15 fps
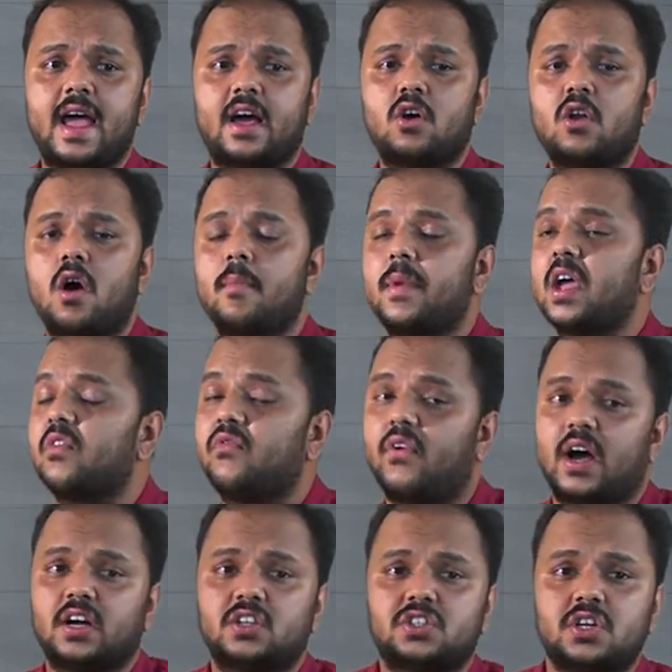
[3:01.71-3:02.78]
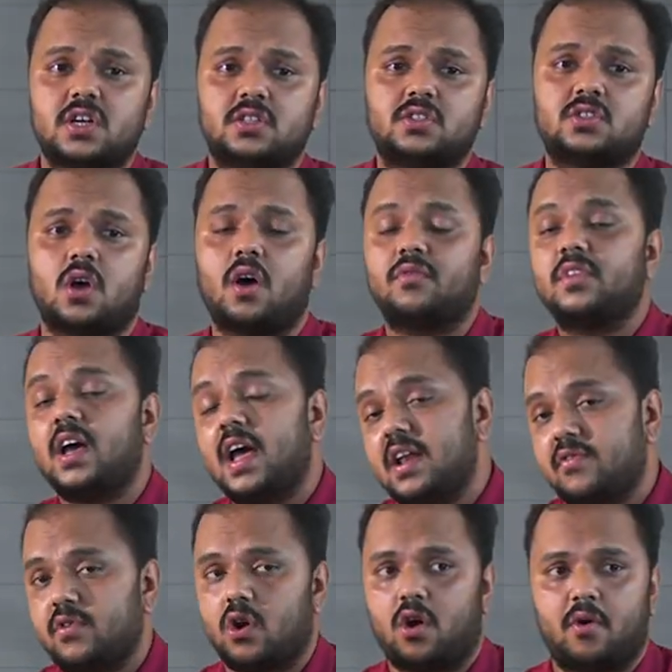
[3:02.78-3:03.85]
economic functions of the
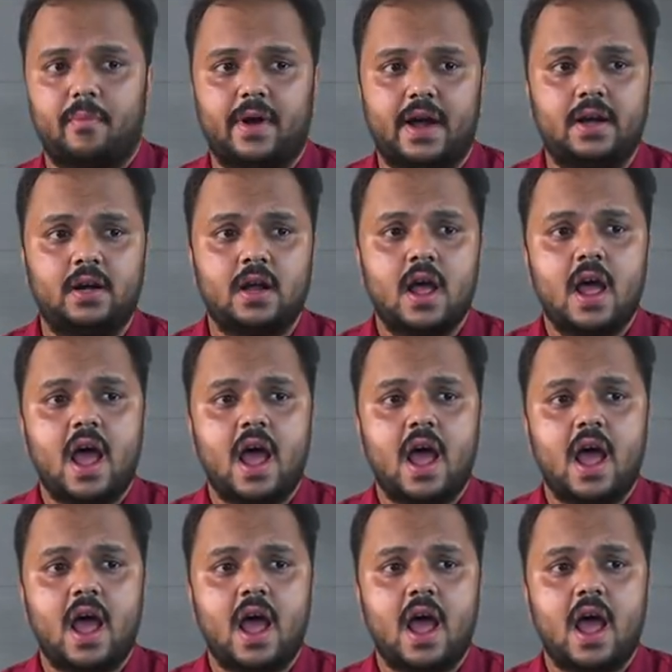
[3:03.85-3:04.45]
environment.